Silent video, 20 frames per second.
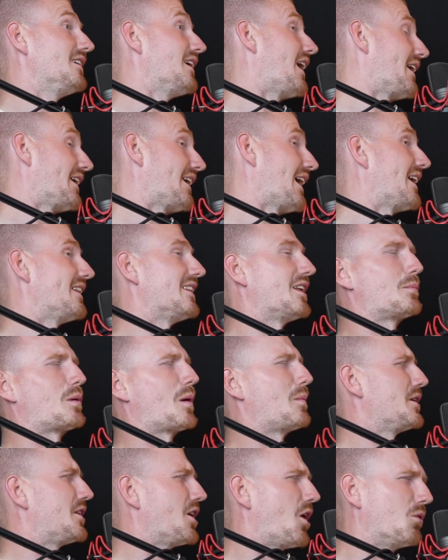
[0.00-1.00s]
And again, they'll
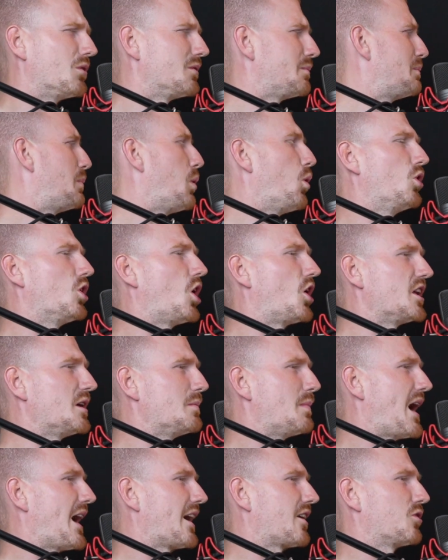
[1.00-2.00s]
probably go and pull Ollie
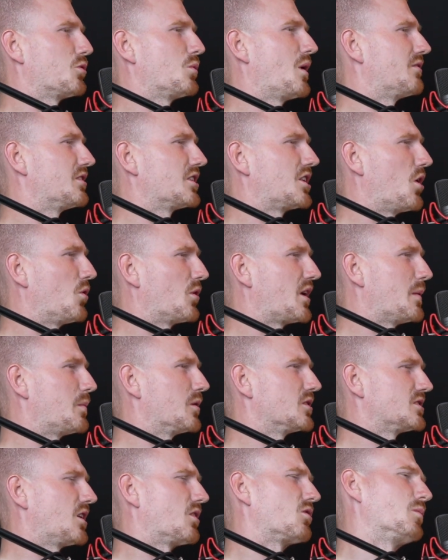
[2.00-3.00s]
back, or whoever the
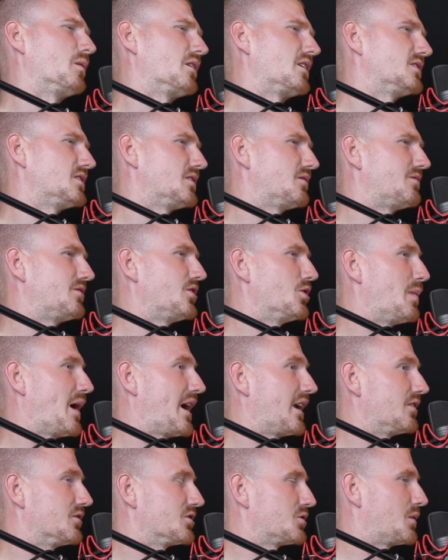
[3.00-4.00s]
goalkeeper is, go, come on, give us a few
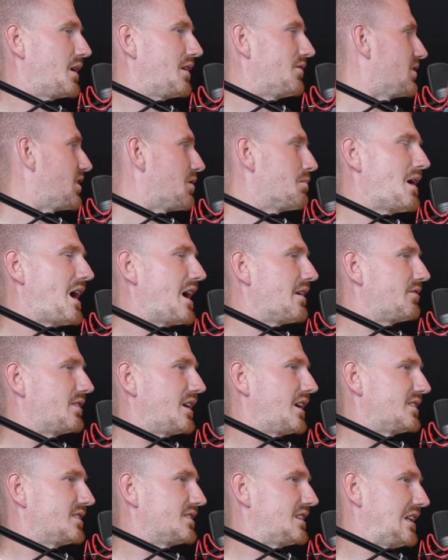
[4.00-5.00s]
penalties or whatever. They're mad
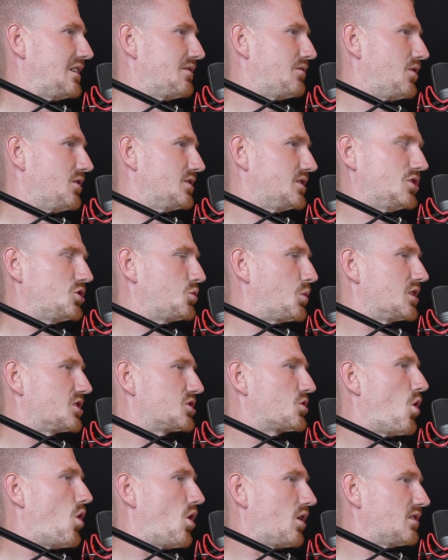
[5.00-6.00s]
for that, the centre forwards. They just want to
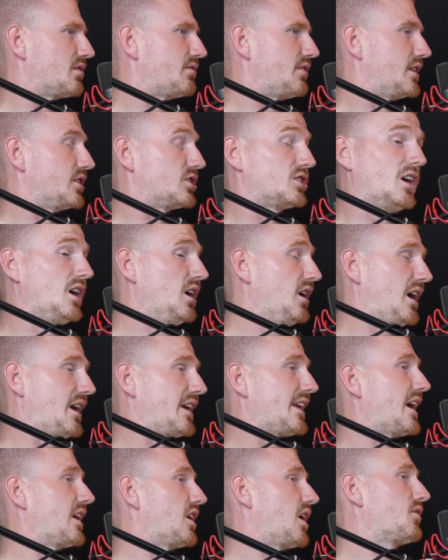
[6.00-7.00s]
score to finish.
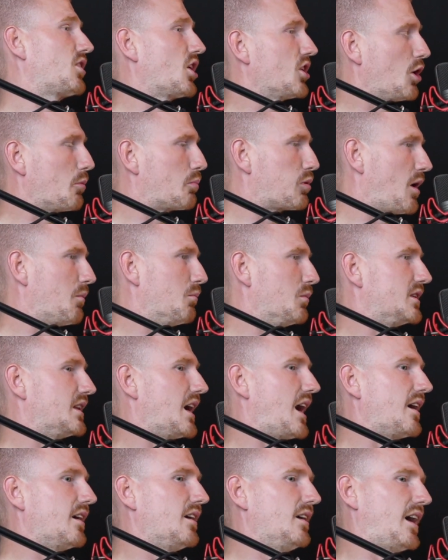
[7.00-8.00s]
And again, I've got no problem with
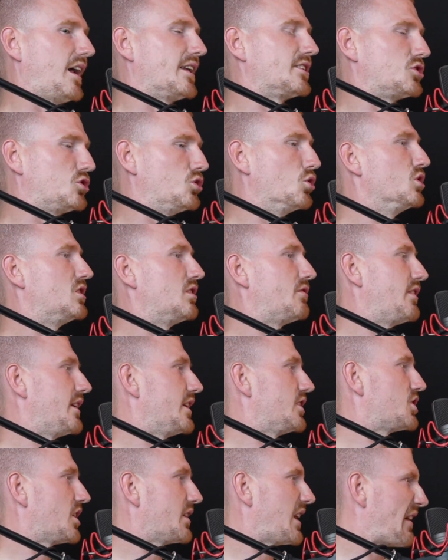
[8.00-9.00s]
that. And it's good to
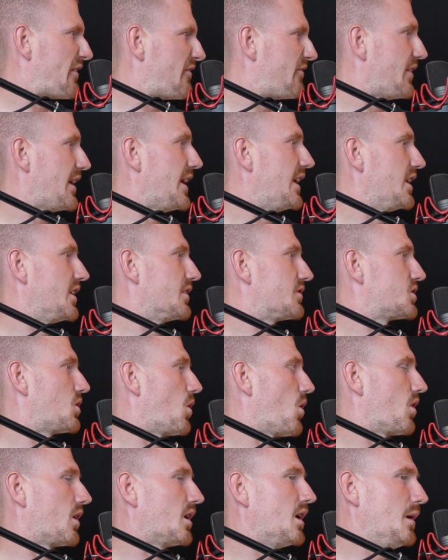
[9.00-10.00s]
finish on that feeling of
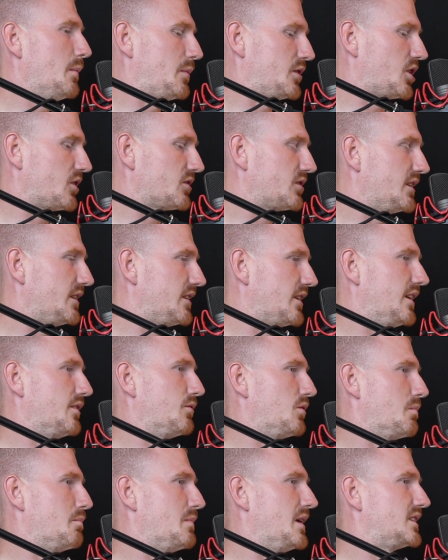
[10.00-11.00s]
scoring, but you also need to
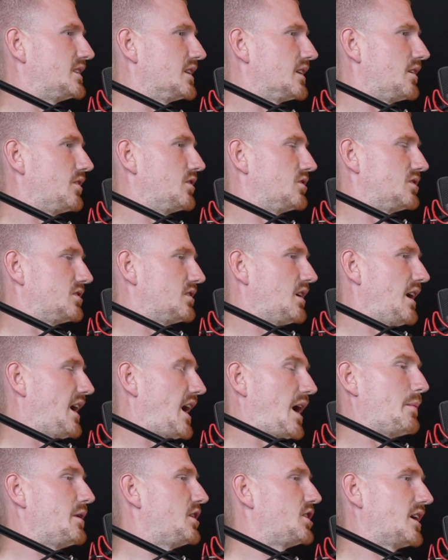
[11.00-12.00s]
live with missing, because
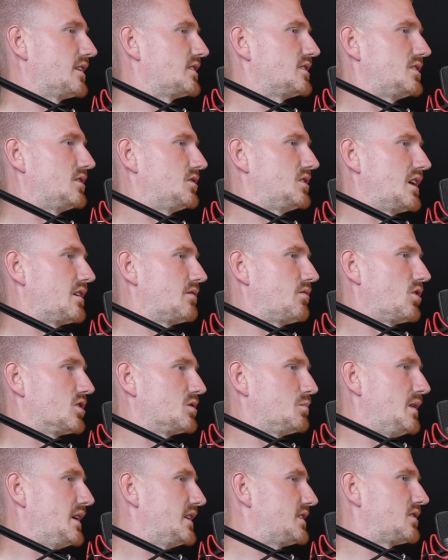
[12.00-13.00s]
how many chances do centre
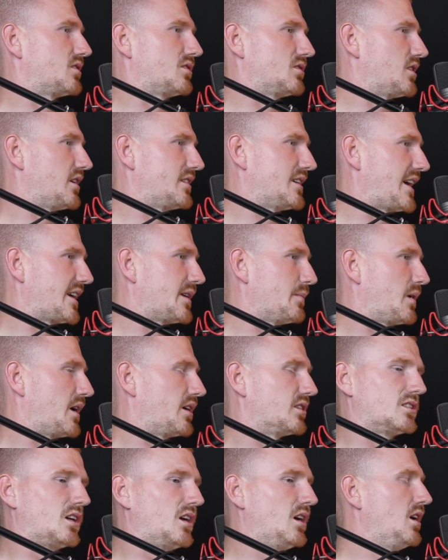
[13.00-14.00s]
forwards miss, or attacking
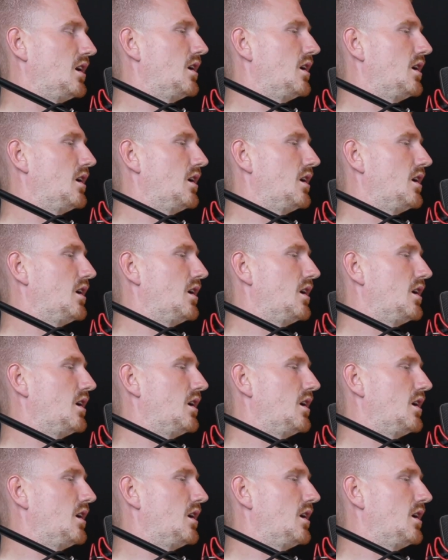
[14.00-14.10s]
players?